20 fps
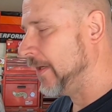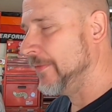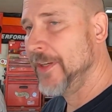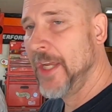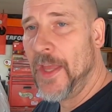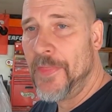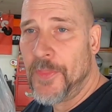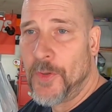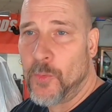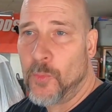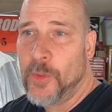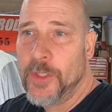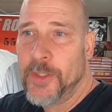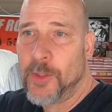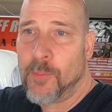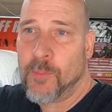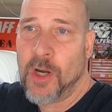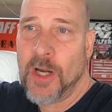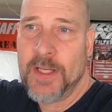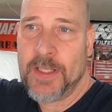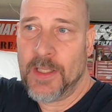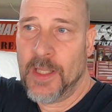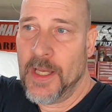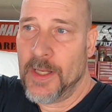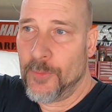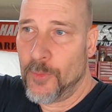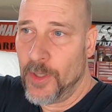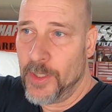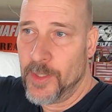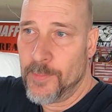I've got the rear brake
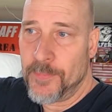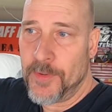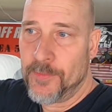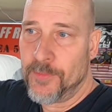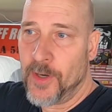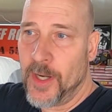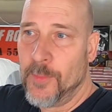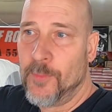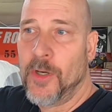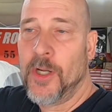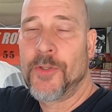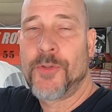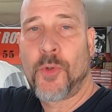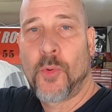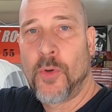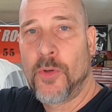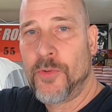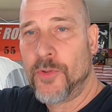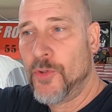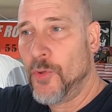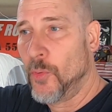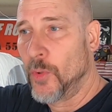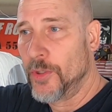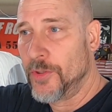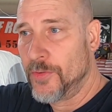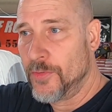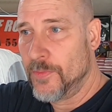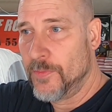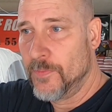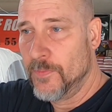line run up the frame rail
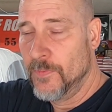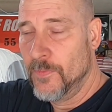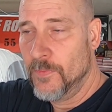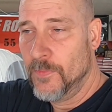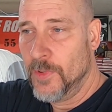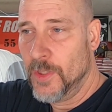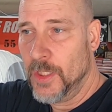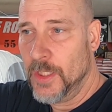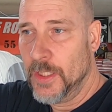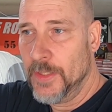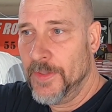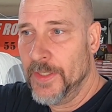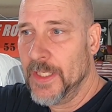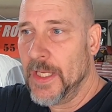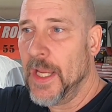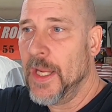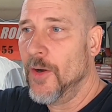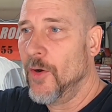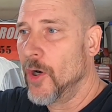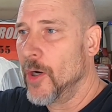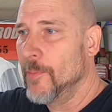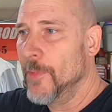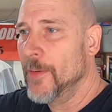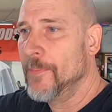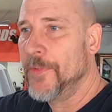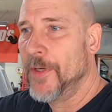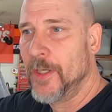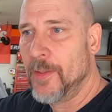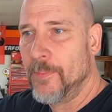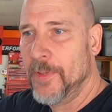toward the A-arm
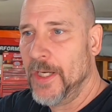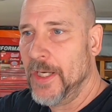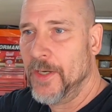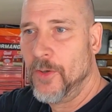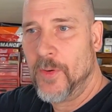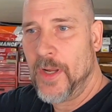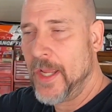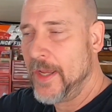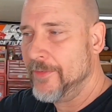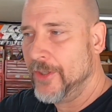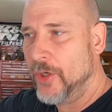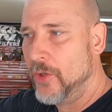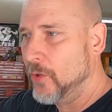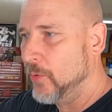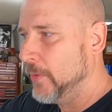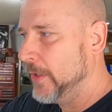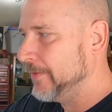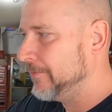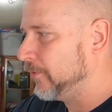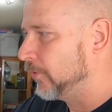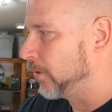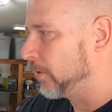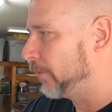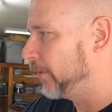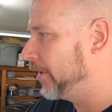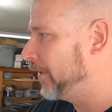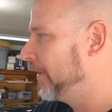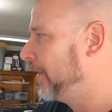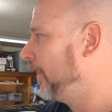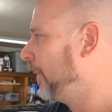up there, but I don't have it all the way forward.